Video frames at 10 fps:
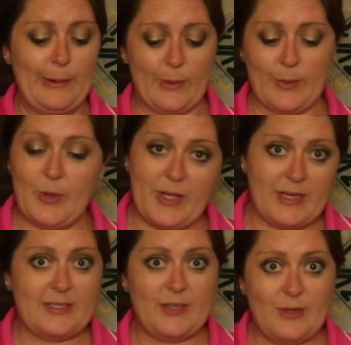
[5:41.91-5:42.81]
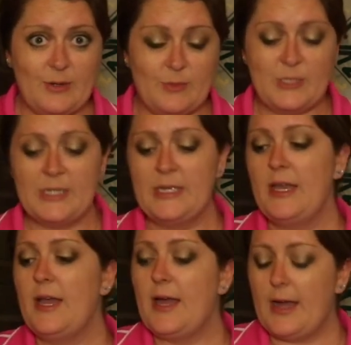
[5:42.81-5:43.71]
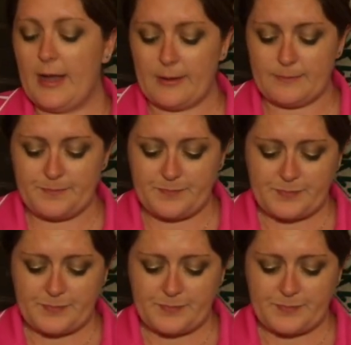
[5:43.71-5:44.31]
normal ice cubes, and